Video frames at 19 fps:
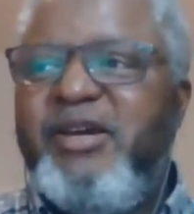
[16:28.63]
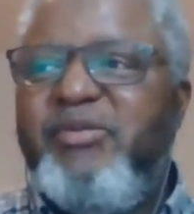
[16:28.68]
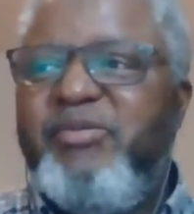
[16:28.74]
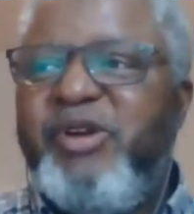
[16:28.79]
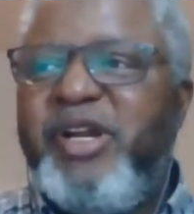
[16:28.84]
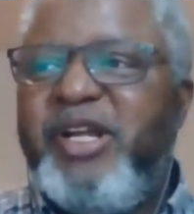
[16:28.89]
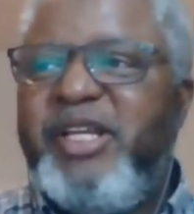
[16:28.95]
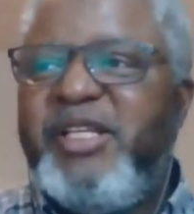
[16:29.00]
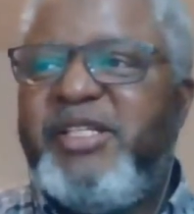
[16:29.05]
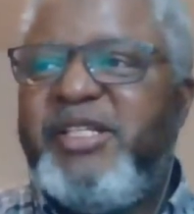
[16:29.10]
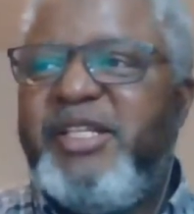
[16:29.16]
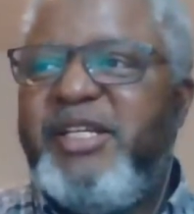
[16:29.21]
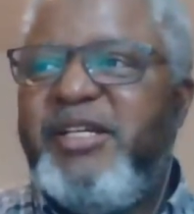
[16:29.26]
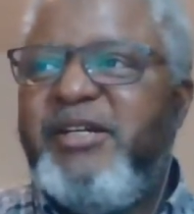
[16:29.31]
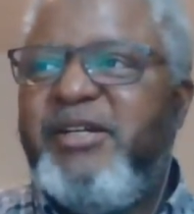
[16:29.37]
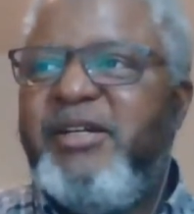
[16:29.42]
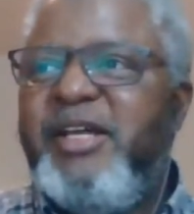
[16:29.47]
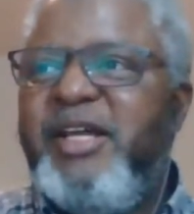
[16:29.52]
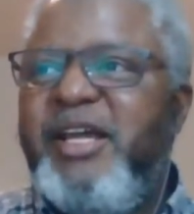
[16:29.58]

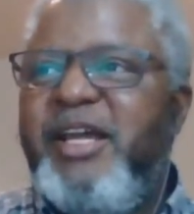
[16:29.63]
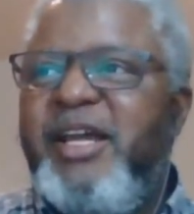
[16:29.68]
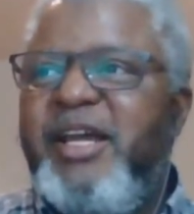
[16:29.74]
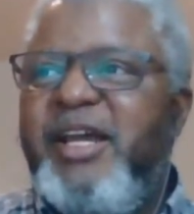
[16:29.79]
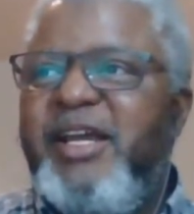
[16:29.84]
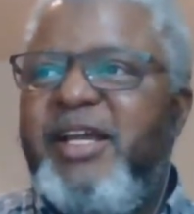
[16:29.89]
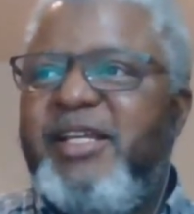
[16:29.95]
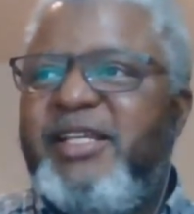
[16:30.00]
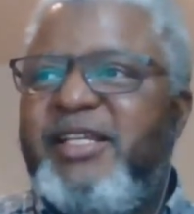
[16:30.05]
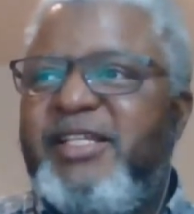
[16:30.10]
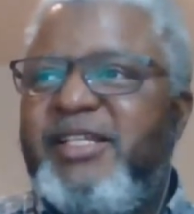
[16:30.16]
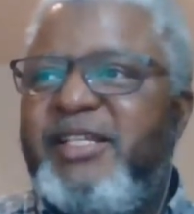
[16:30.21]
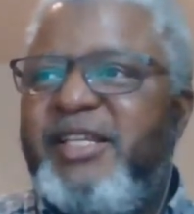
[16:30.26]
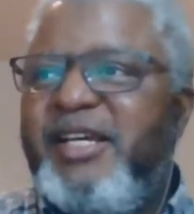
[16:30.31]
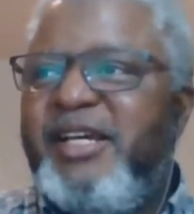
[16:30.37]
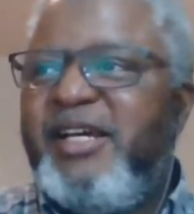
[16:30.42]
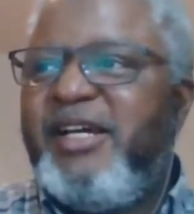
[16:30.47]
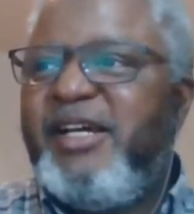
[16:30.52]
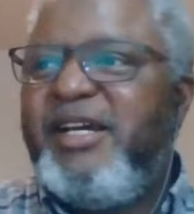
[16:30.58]
Brazil is
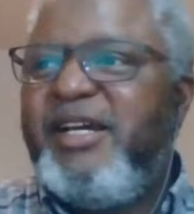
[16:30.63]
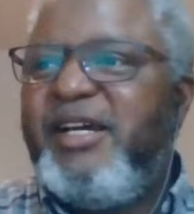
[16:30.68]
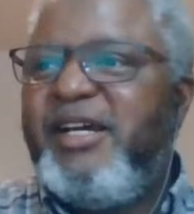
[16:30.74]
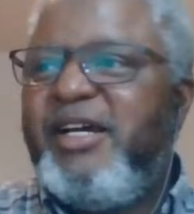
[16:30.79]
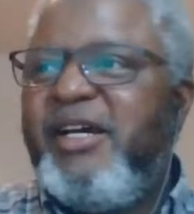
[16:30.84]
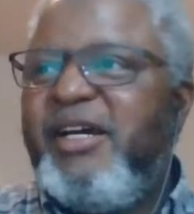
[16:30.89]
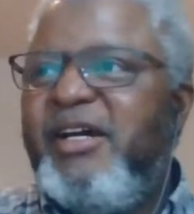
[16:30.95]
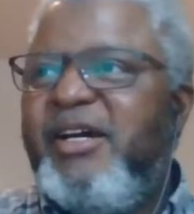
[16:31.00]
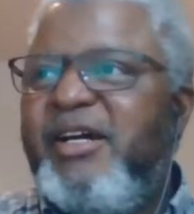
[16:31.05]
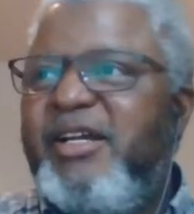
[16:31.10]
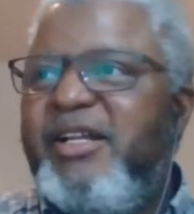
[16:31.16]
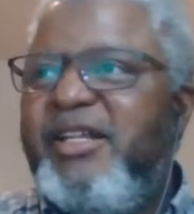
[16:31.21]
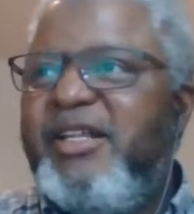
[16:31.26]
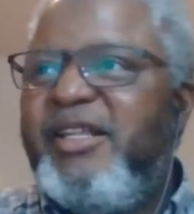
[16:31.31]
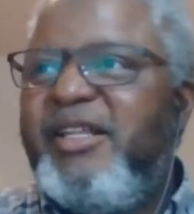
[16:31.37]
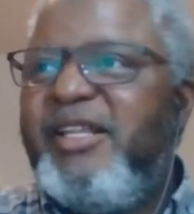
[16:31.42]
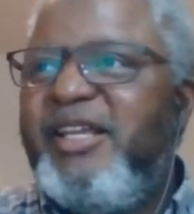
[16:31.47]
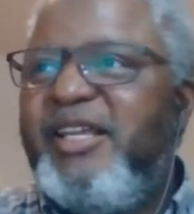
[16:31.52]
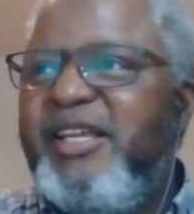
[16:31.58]
the
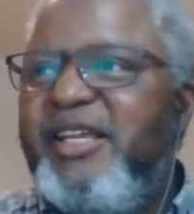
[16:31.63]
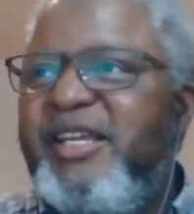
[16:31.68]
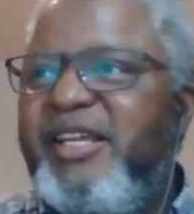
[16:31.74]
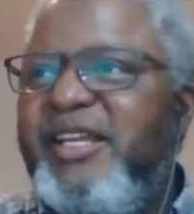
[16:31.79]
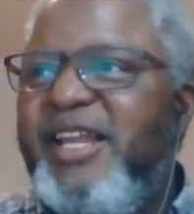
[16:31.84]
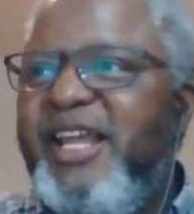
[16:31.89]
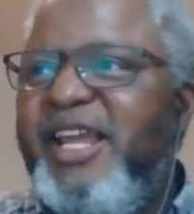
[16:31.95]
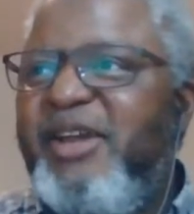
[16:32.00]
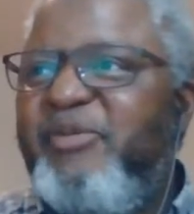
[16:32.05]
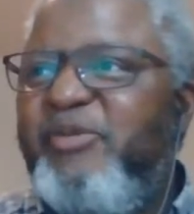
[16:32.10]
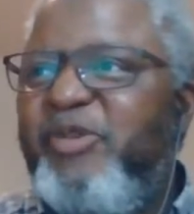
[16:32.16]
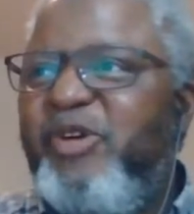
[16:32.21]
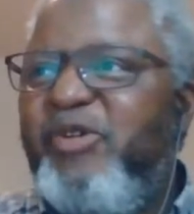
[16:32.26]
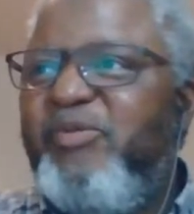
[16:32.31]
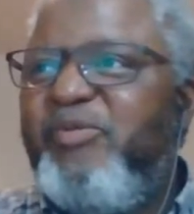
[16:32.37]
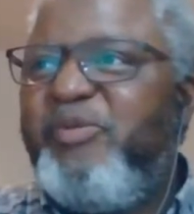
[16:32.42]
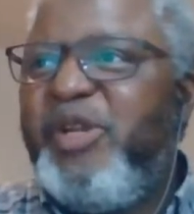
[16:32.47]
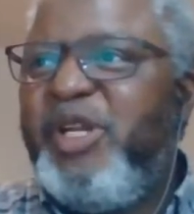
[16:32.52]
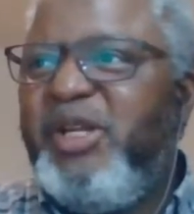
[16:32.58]
name
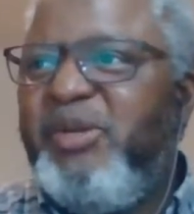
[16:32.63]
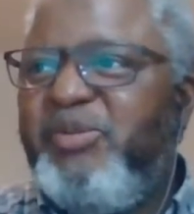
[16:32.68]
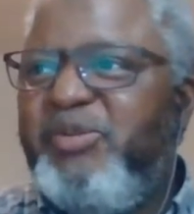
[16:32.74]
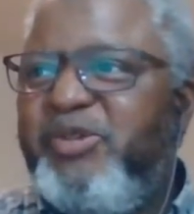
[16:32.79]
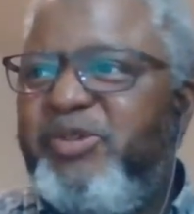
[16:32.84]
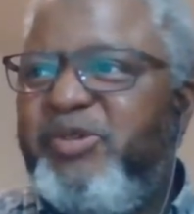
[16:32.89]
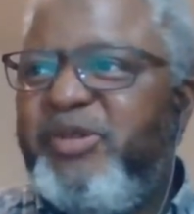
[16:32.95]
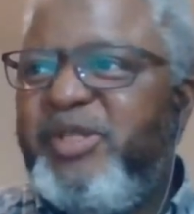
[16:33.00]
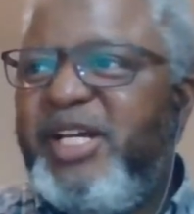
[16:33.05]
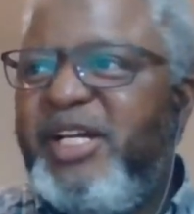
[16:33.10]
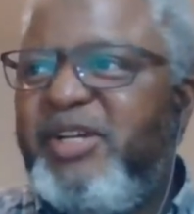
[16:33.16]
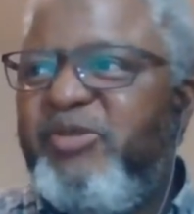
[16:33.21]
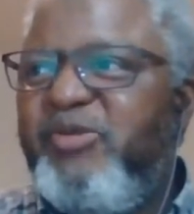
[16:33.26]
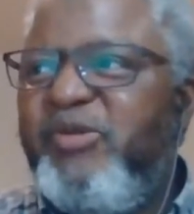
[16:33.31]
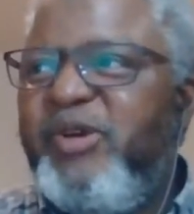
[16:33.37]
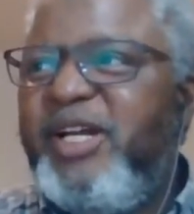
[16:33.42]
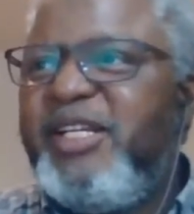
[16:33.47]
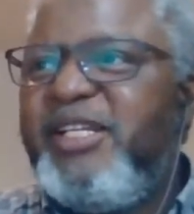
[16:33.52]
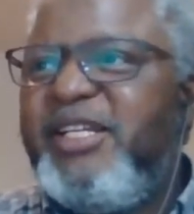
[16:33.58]
of people
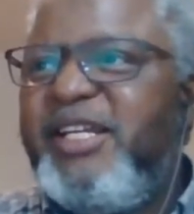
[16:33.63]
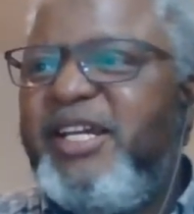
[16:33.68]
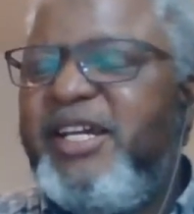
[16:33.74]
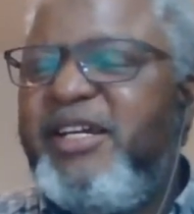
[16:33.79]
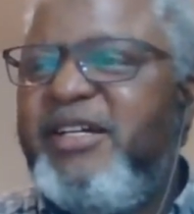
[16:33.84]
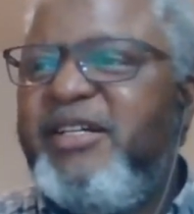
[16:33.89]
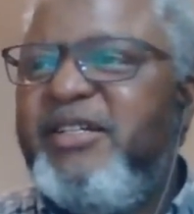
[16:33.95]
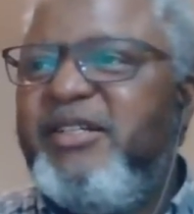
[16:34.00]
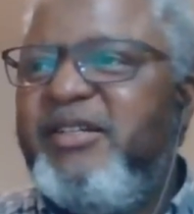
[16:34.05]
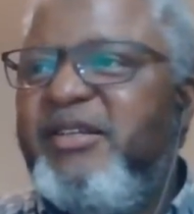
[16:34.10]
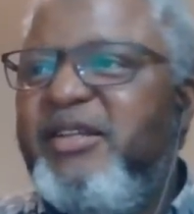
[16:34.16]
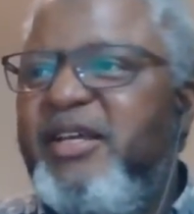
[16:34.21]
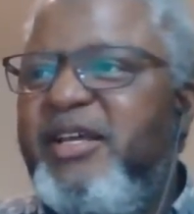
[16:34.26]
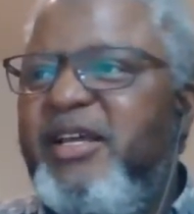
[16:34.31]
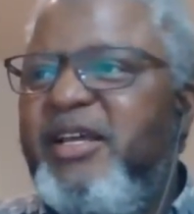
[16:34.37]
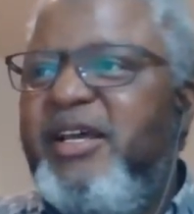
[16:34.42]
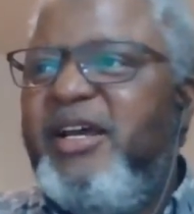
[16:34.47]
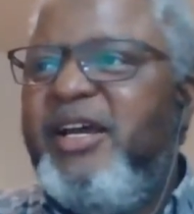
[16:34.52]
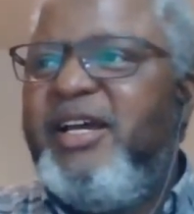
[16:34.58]
that were taken
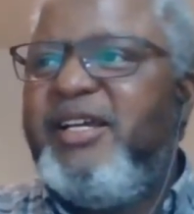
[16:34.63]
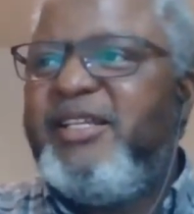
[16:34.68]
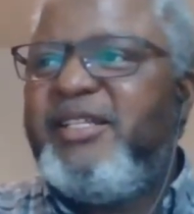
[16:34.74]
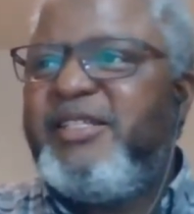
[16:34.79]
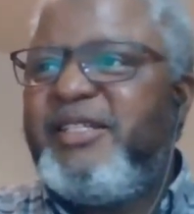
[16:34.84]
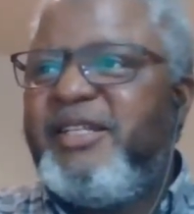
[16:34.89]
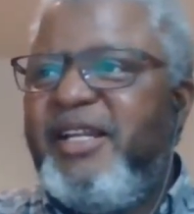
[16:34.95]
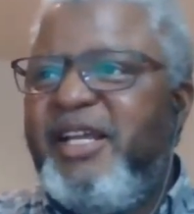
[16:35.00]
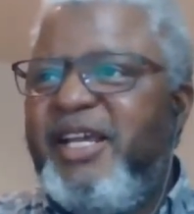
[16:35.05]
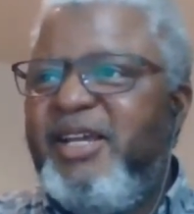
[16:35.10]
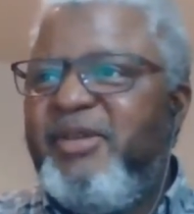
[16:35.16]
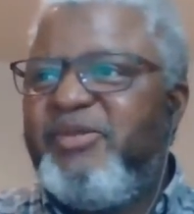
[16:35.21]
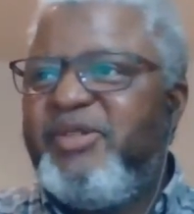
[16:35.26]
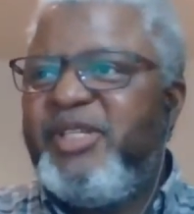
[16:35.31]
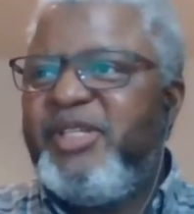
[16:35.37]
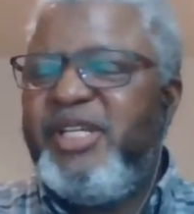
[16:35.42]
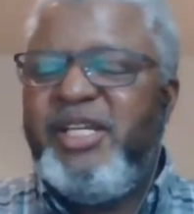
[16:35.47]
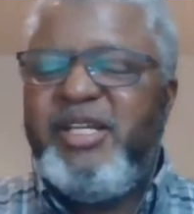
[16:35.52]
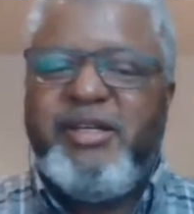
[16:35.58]
as
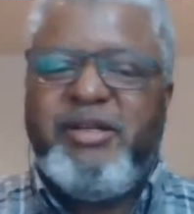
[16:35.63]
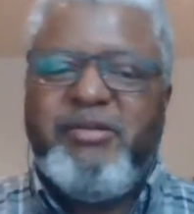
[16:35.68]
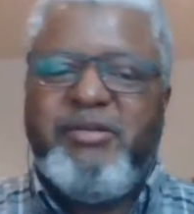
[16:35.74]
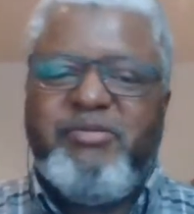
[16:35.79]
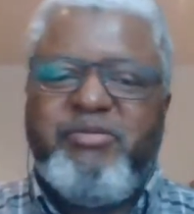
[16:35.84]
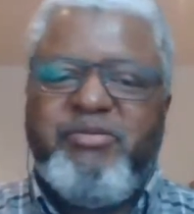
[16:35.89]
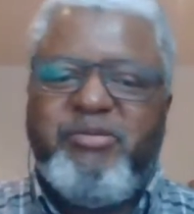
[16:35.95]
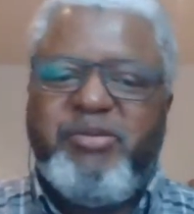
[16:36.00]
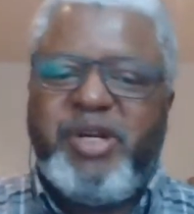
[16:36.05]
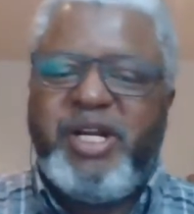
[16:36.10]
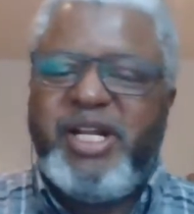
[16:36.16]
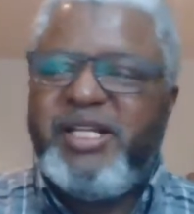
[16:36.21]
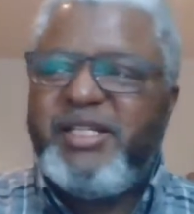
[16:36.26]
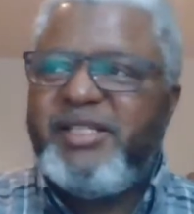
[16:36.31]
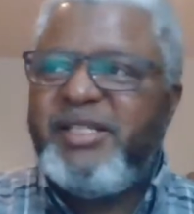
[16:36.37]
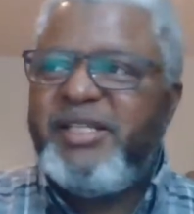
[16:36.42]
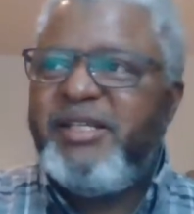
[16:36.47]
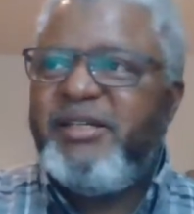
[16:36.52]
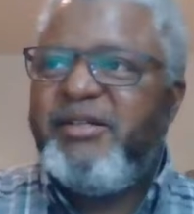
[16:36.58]
slaves in
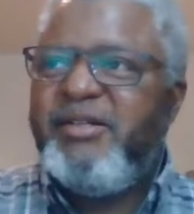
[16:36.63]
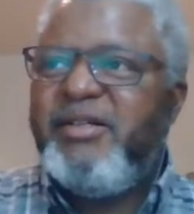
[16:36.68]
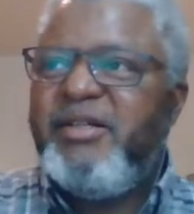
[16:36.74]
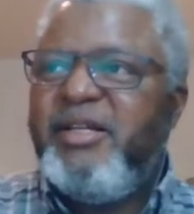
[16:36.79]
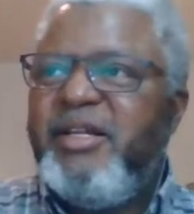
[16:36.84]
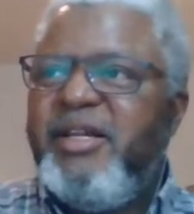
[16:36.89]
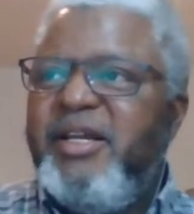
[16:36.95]
Brazil.